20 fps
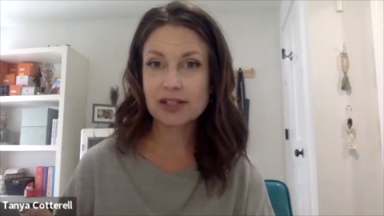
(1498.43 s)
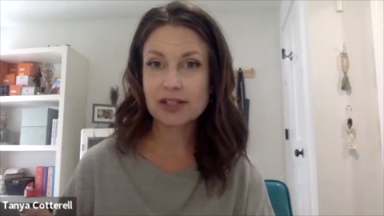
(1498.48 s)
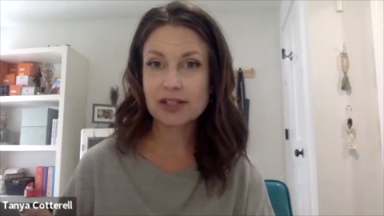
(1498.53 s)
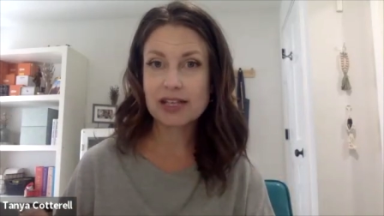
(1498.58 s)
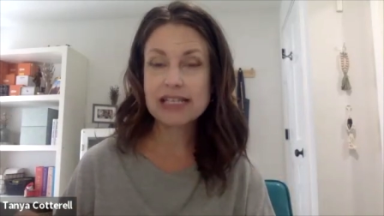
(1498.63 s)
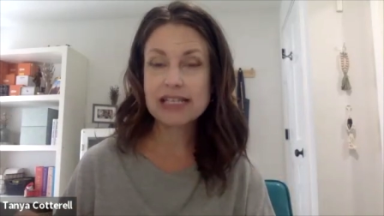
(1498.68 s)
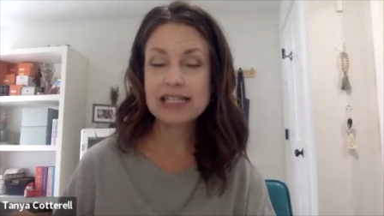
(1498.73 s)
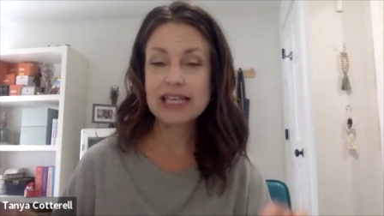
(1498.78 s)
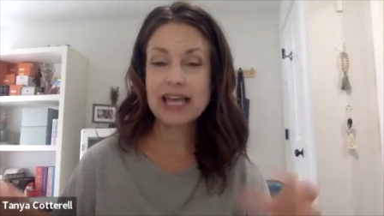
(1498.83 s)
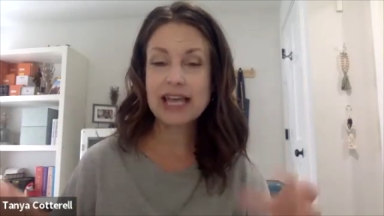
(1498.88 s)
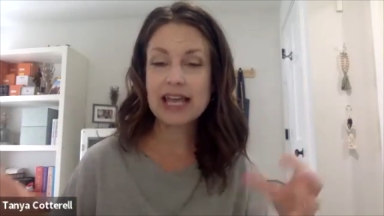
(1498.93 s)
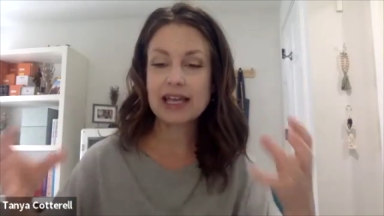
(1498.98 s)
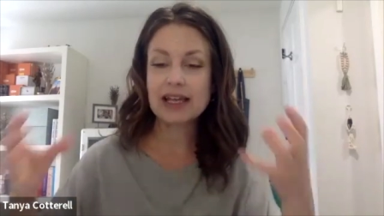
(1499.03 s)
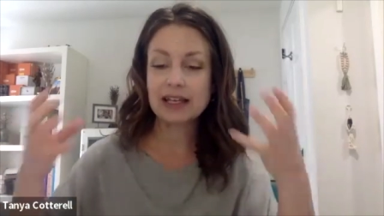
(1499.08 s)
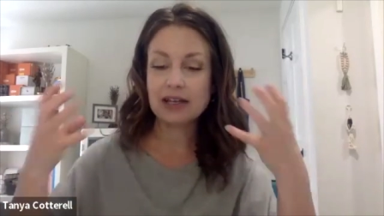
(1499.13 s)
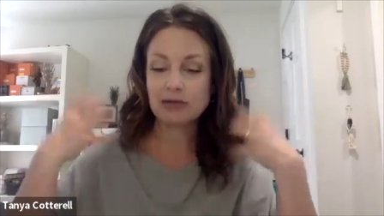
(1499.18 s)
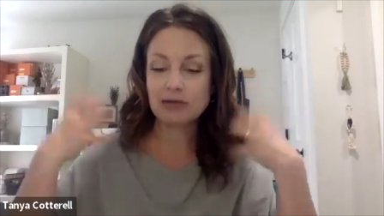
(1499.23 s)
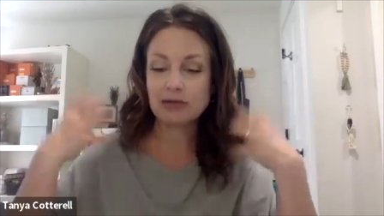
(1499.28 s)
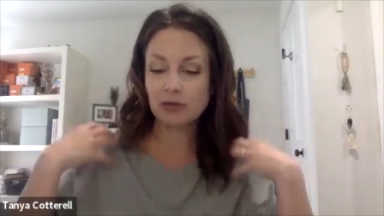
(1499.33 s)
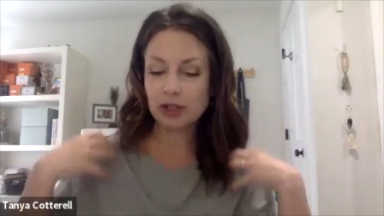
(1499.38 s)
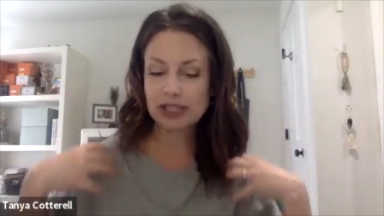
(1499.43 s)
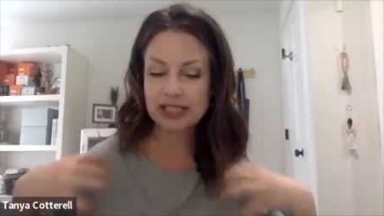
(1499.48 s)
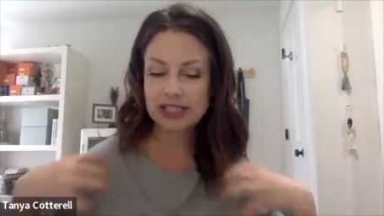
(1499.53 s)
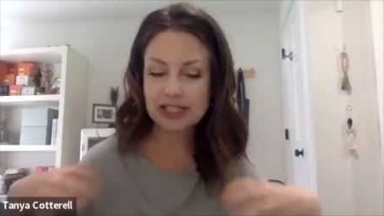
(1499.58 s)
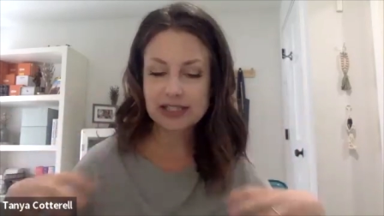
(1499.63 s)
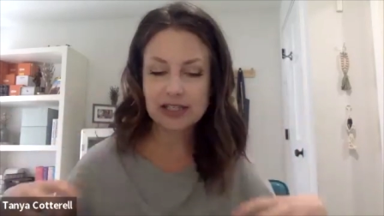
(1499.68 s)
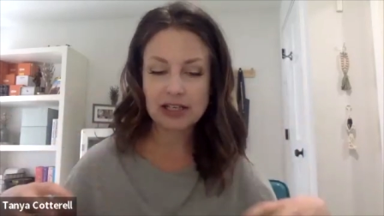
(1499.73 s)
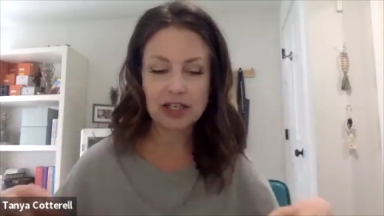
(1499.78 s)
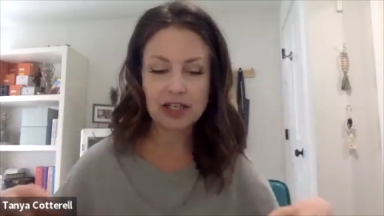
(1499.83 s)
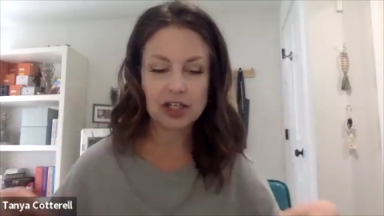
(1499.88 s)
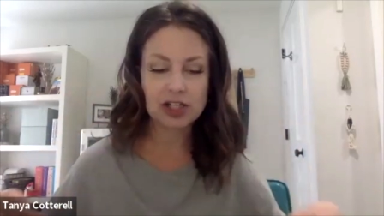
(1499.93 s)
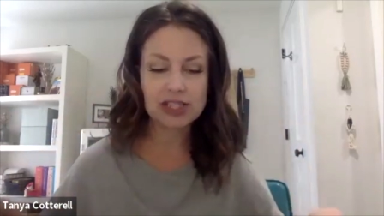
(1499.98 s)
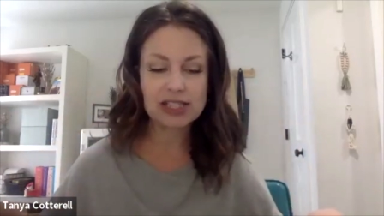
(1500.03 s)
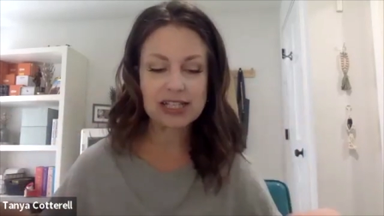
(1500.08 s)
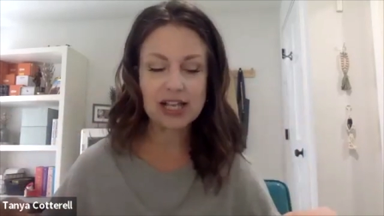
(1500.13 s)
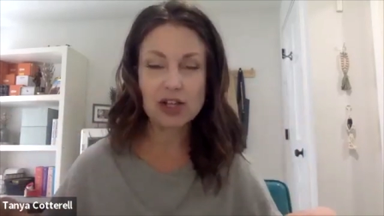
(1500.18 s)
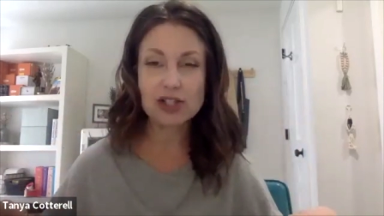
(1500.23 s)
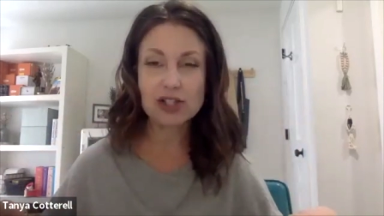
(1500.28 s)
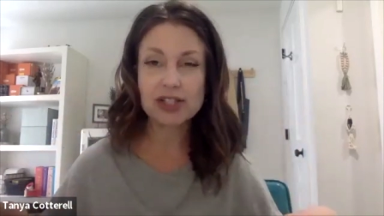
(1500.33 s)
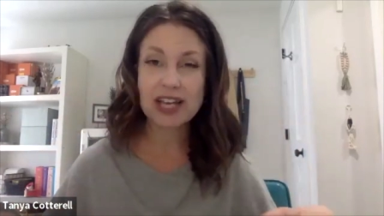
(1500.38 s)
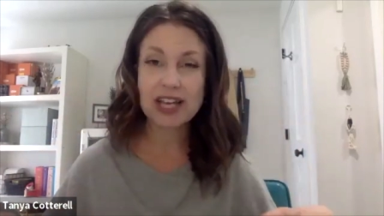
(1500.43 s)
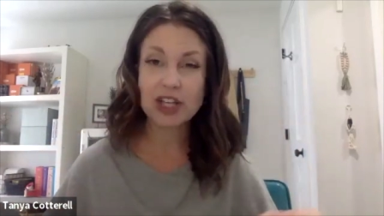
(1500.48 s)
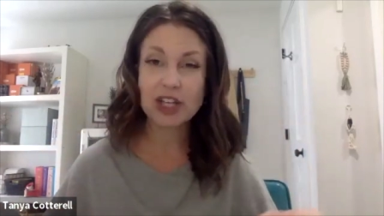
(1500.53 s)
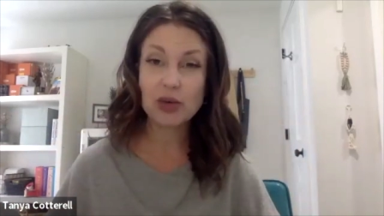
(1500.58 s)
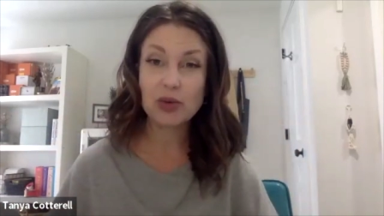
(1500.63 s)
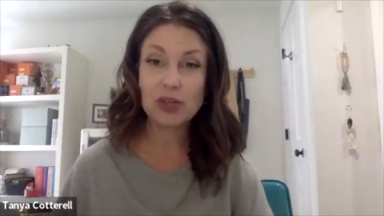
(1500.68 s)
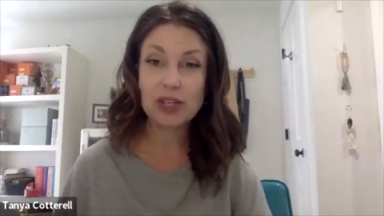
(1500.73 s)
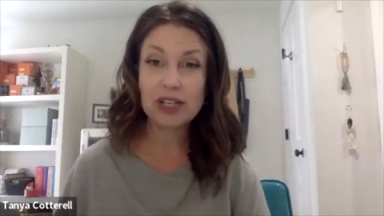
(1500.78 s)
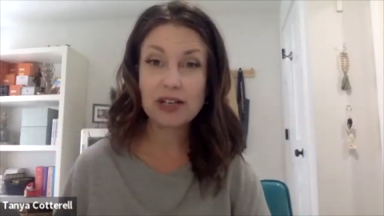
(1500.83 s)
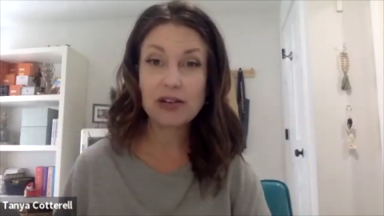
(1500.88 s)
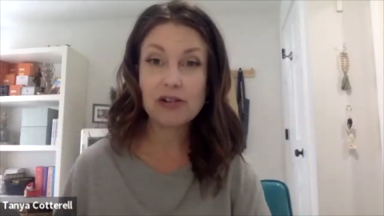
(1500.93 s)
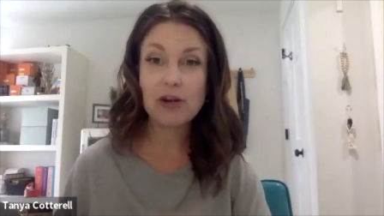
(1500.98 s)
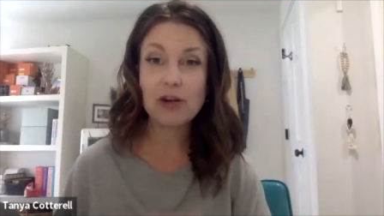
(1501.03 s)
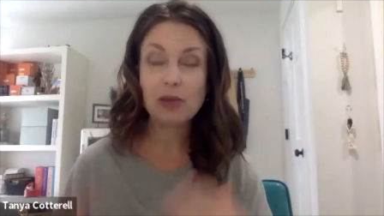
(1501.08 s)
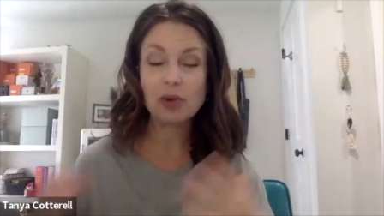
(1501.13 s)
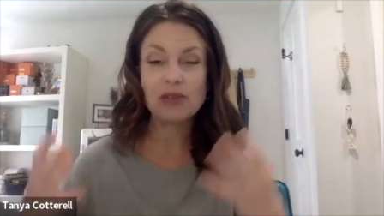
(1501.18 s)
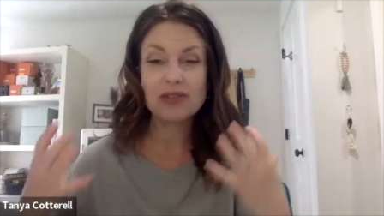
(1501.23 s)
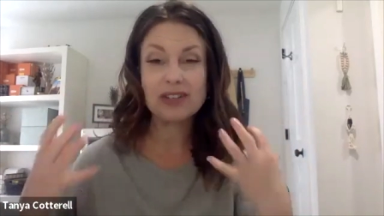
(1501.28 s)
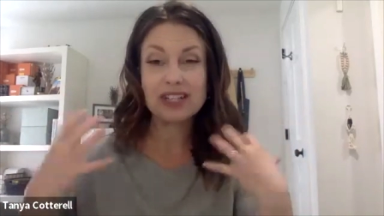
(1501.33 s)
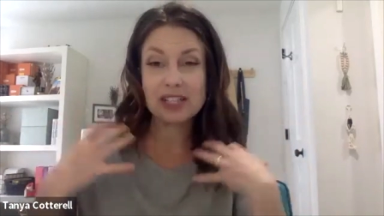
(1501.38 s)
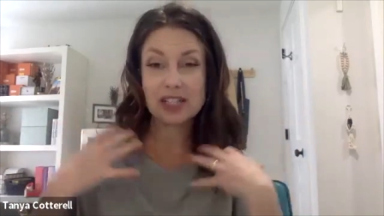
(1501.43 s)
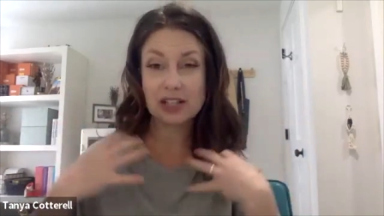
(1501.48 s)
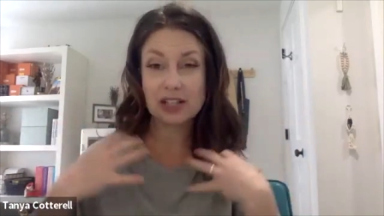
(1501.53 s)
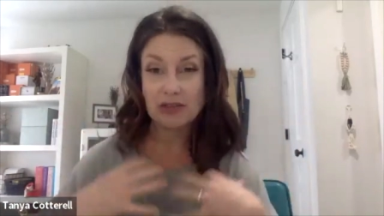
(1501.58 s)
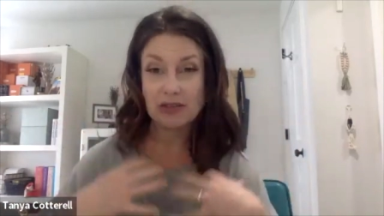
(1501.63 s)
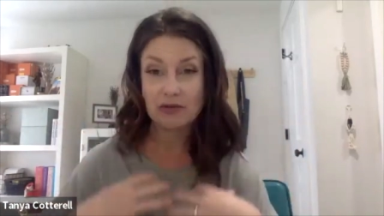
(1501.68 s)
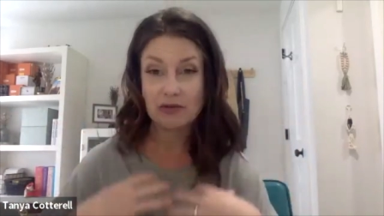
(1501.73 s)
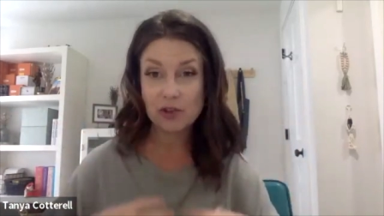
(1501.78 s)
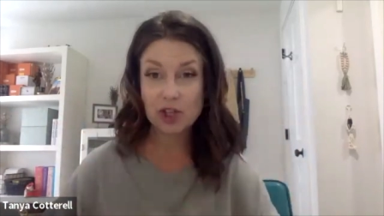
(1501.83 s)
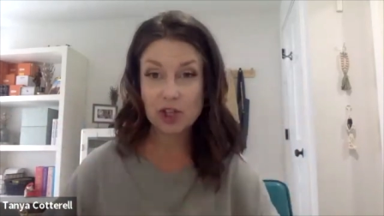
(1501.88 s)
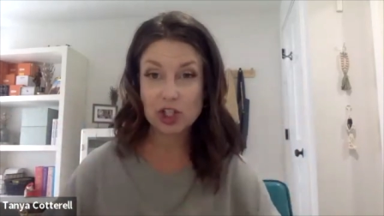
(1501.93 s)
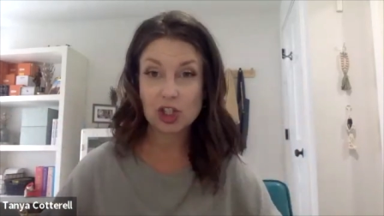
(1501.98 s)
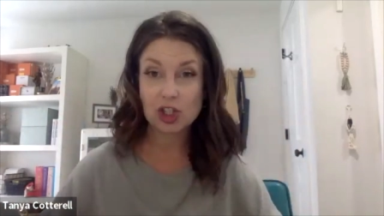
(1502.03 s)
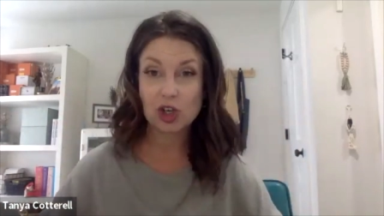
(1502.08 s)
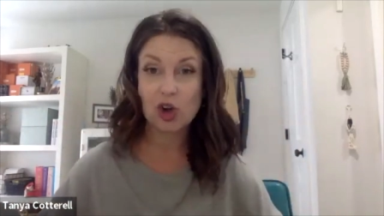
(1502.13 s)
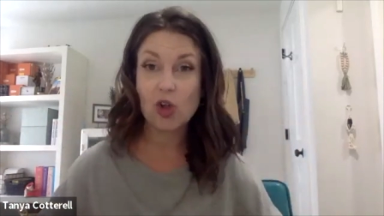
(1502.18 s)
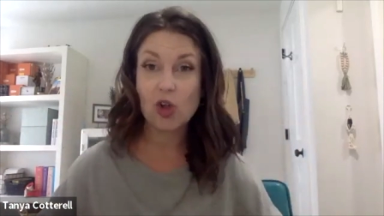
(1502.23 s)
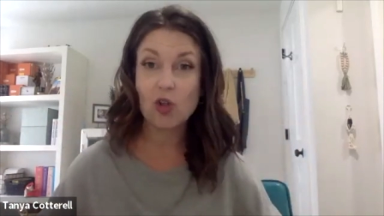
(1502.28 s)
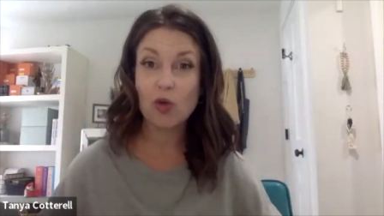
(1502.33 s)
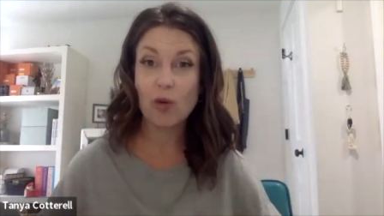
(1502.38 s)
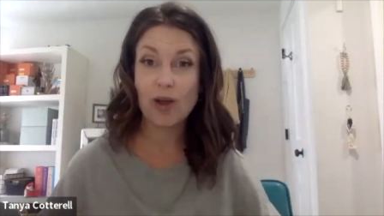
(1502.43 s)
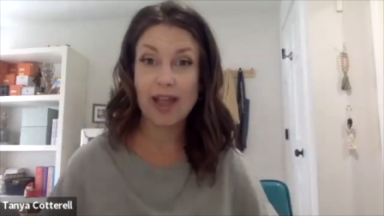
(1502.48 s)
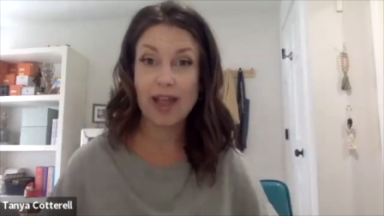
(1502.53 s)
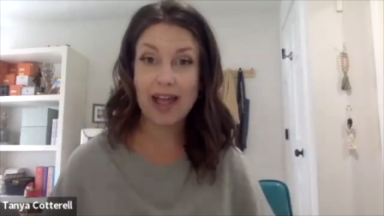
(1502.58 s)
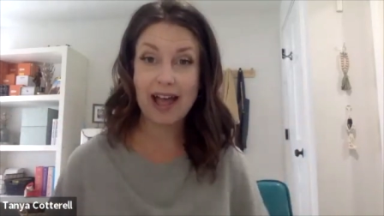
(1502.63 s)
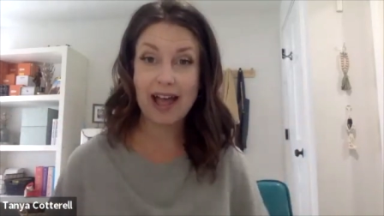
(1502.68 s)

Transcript: It releases out of your cells, and you need a couple of days to flush it all the way